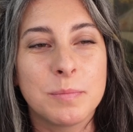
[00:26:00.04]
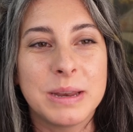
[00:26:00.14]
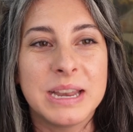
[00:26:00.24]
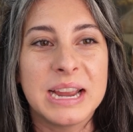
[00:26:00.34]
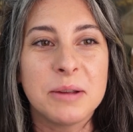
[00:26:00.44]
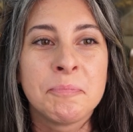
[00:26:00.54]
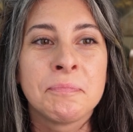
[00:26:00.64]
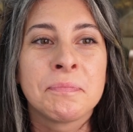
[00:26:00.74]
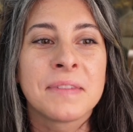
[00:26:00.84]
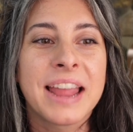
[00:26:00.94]
midnight,
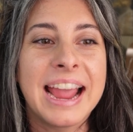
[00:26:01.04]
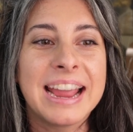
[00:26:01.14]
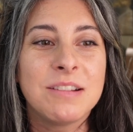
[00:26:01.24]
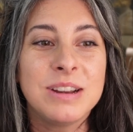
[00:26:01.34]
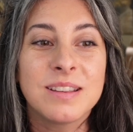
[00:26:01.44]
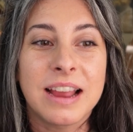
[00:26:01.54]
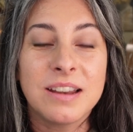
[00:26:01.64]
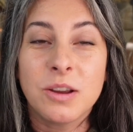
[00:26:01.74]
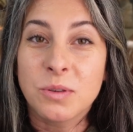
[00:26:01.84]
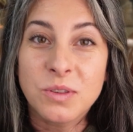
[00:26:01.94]
and we
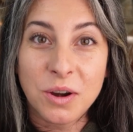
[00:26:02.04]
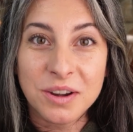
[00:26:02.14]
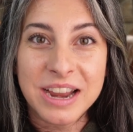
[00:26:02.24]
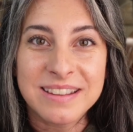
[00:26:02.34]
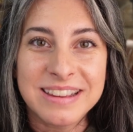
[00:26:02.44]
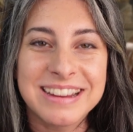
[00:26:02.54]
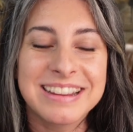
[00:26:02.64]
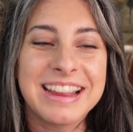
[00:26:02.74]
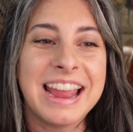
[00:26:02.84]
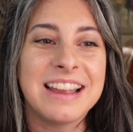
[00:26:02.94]
decided to go
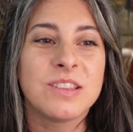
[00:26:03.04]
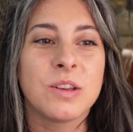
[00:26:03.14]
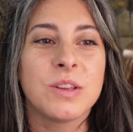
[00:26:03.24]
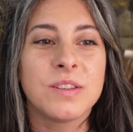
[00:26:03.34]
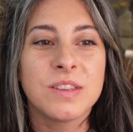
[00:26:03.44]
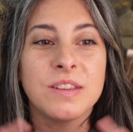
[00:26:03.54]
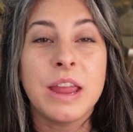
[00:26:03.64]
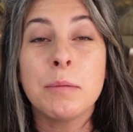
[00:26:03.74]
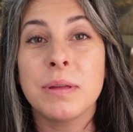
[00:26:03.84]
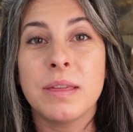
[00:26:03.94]
stargazing. And so there's this
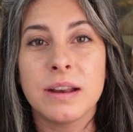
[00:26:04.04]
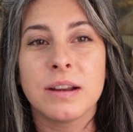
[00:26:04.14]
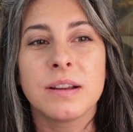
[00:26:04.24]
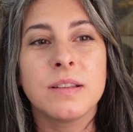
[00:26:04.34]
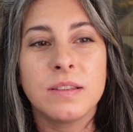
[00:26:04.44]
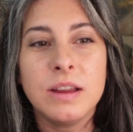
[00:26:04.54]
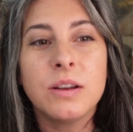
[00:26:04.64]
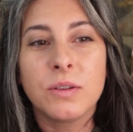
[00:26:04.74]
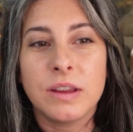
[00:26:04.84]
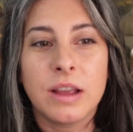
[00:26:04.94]
amphitheater, because it's,
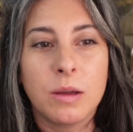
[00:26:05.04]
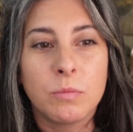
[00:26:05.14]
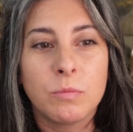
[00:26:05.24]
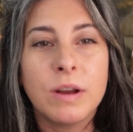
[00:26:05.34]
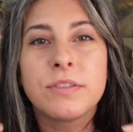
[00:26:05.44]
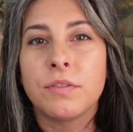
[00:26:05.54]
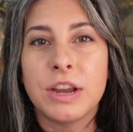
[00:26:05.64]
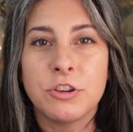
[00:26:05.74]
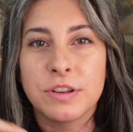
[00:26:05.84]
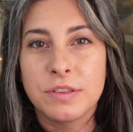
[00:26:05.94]
it's like a
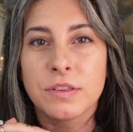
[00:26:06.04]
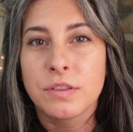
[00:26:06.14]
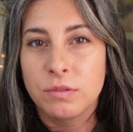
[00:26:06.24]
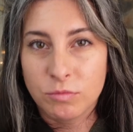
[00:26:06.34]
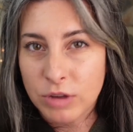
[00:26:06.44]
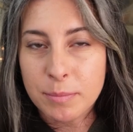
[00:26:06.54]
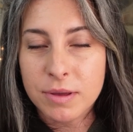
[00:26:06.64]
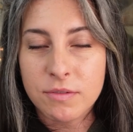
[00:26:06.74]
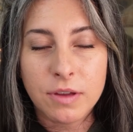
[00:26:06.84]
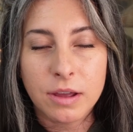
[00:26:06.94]
reservations type
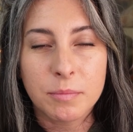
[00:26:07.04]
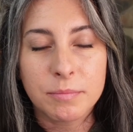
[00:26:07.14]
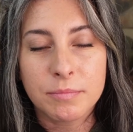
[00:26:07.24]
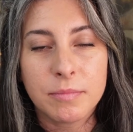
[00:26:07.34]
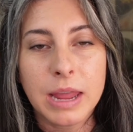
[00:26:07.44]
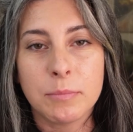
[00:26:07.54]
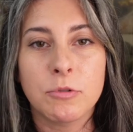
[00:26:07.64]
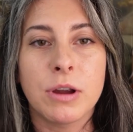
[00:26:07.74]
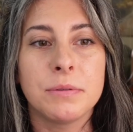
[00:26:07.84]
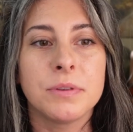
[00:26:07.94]
of
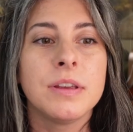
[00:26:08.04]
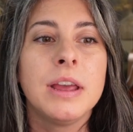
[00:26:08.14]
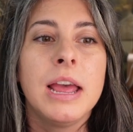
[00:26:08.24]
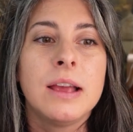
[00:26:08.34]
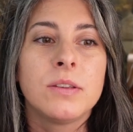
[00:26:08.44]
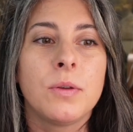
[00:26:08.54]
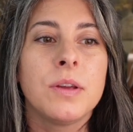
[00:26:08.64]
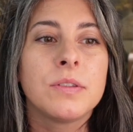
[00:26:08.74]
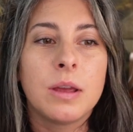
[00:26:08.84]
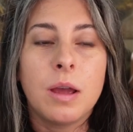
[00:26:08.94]
campgrounds. So
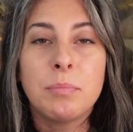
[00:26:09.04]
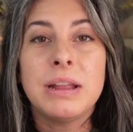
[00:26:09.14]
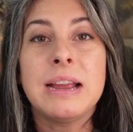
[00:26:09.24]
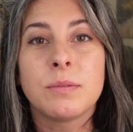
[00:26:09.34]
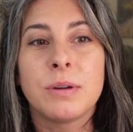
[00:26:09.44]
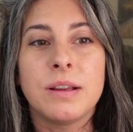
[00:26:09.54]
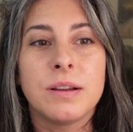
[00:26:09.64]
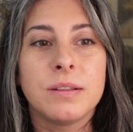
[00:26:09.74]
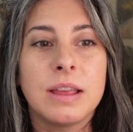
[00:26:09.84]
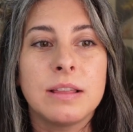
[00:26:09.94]
there's a place where
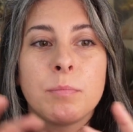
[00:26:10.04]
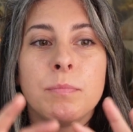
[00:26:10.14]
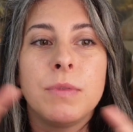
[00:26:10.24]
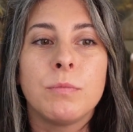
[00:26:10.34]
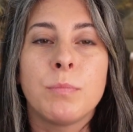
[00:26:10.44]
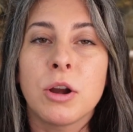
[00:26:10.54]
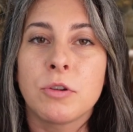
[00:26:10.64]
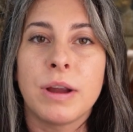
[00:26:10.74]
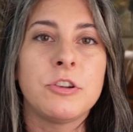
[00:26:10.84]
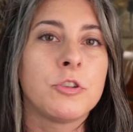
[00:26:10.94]
there's like the
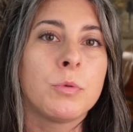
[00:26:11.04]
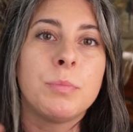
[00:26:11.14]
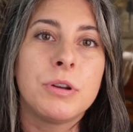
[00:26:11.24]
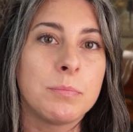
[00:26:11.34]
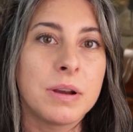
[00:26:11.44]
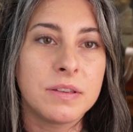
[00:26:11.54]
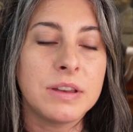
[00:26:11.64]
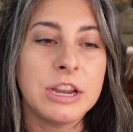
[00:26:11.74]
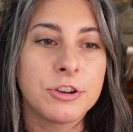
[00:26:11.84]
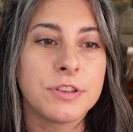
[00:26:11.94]
park rangers will put on
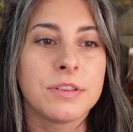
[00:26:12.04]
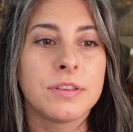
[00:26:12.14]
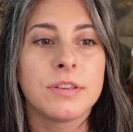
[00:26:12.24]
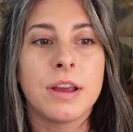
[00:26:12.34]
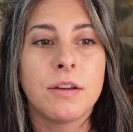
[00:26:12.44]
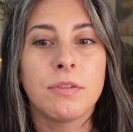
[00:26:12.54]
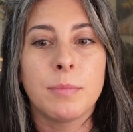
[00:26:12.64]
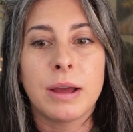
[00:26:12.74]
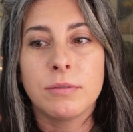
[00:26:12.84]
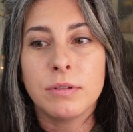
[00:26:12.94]
presentations and stuff
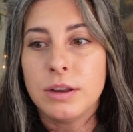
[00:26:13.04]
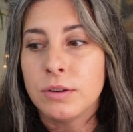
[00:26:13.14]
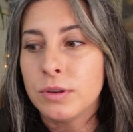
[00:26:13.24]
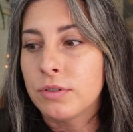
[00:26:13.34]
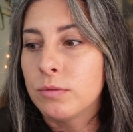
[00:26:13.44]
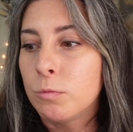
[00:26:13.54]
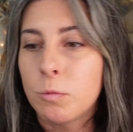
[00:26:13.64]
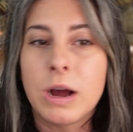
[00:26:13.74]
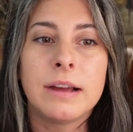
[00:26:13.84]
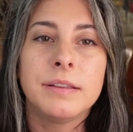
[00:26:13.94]
about, different
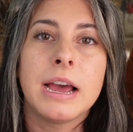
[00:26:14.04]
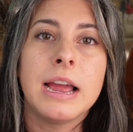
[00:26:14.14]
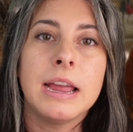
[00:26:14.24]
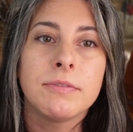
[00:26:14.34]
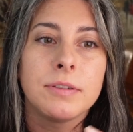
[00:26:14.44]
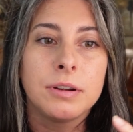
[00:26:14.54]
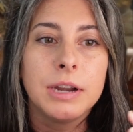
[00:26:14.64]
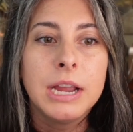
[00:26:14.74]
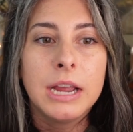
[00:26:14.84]
wildlife or